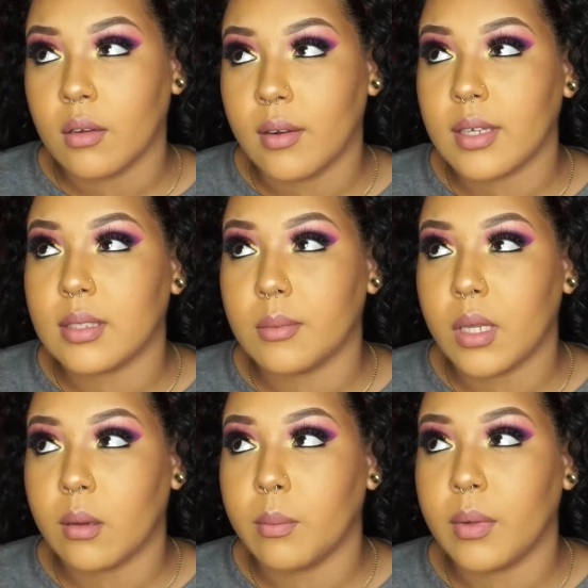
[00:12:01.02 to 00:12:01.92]
next
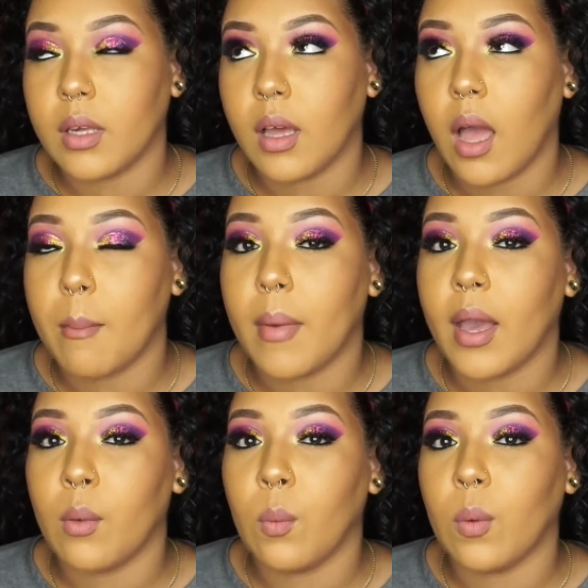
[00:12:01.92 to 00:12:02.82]
update will be at
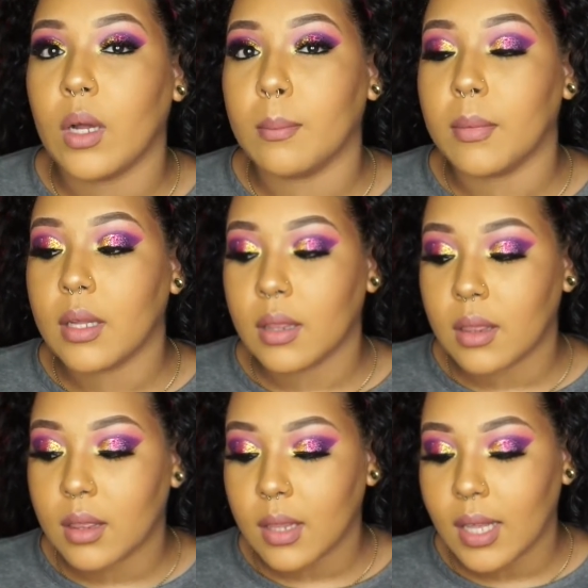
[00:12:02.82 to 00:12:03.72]
my one month
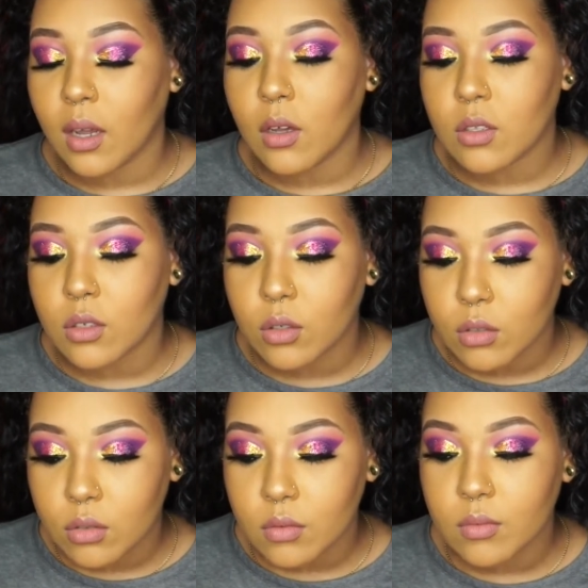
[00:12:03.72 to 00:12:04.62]
and
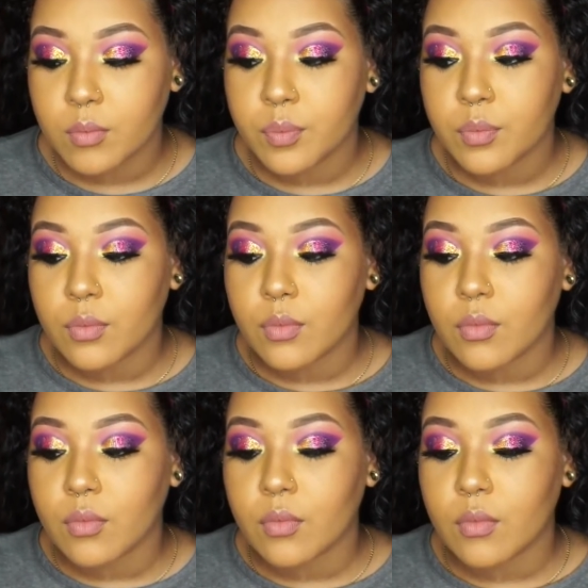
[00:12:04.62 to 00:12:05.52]
also
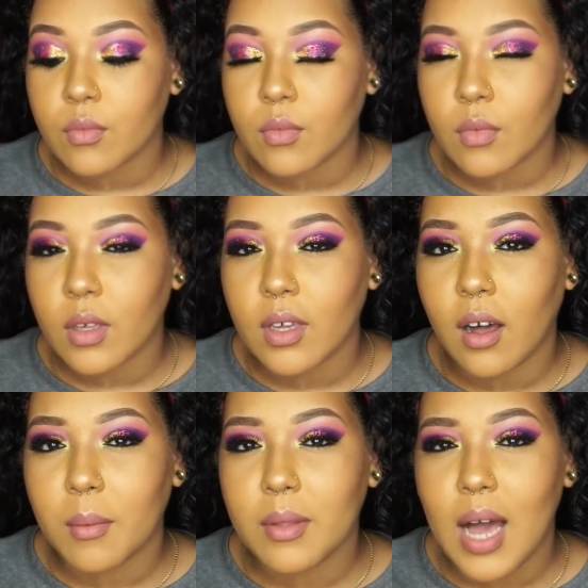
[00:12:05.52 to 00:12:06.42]

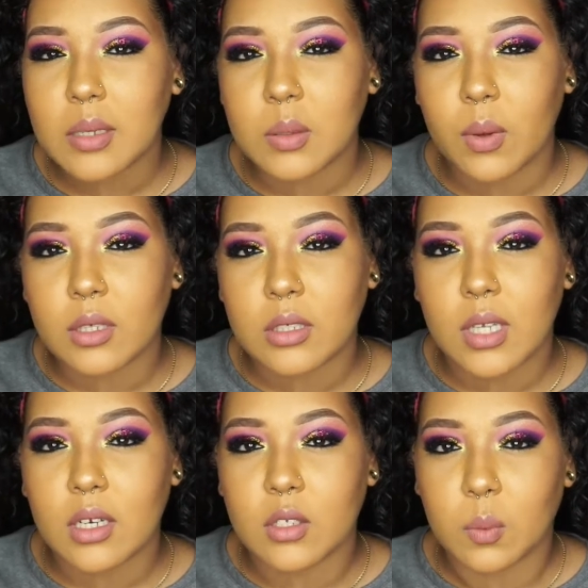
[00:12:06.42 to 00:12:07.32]
y'all been asking questions
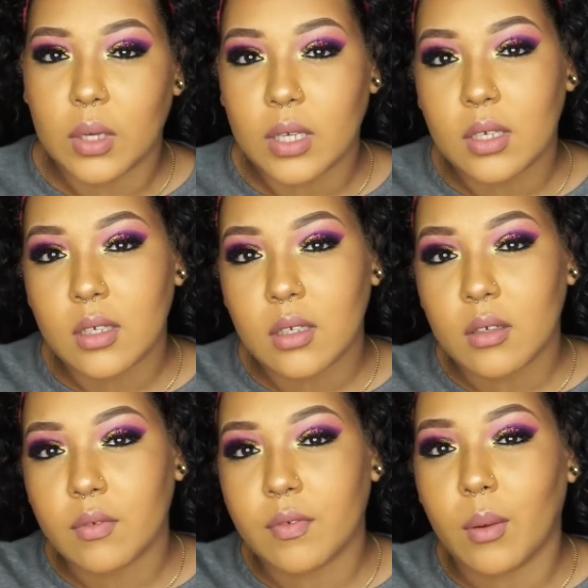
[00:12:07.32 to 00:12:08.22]
on this wig
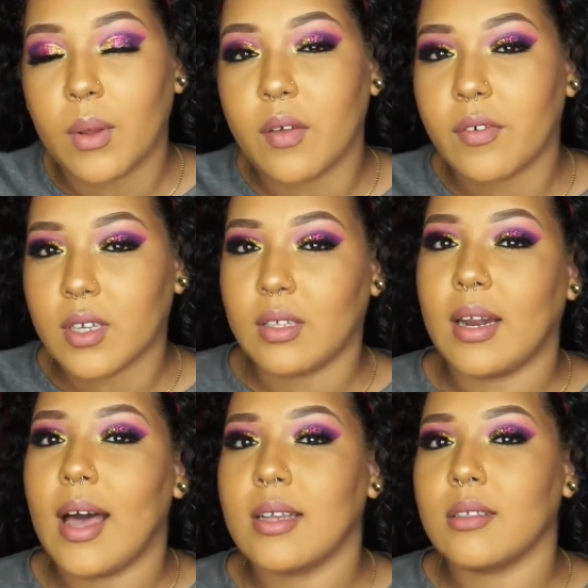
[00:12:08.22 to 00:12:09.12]
from when i first got
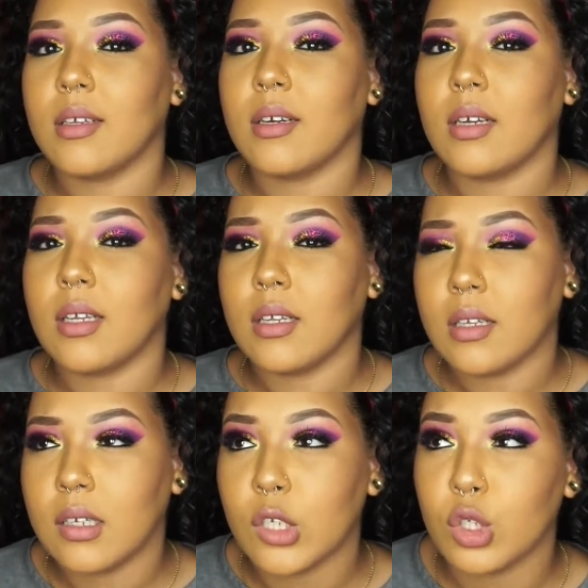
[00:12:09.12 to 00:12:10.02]
it last year
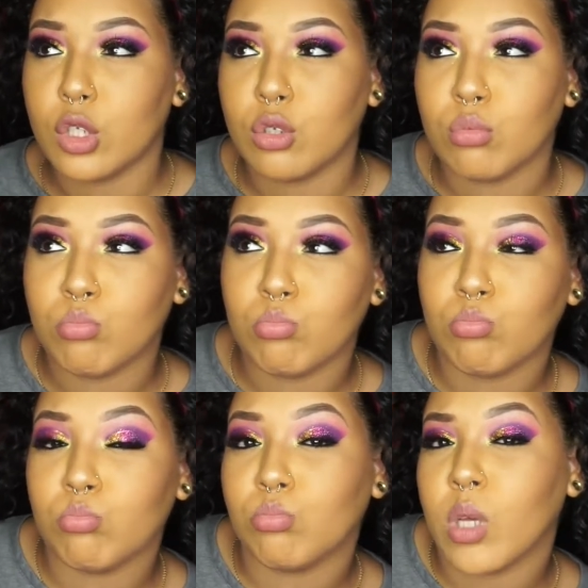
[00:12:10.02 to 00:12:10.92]
in